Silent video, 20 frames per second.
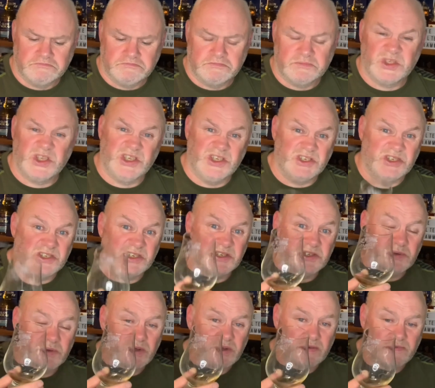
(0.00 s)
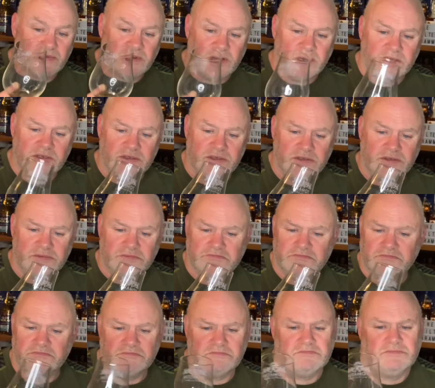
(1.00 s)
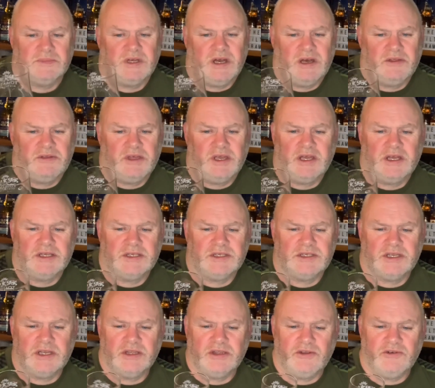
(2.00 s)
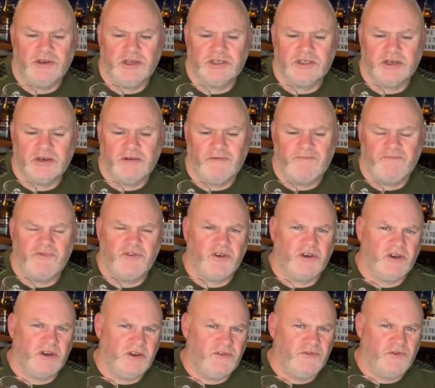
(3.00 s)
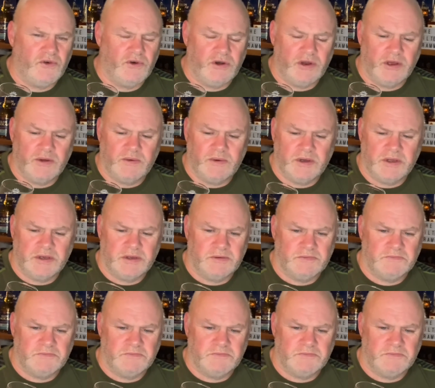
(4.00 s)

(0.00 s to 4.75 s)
Deanston 12, guys. I think it's in the region of 30 to 40 quid.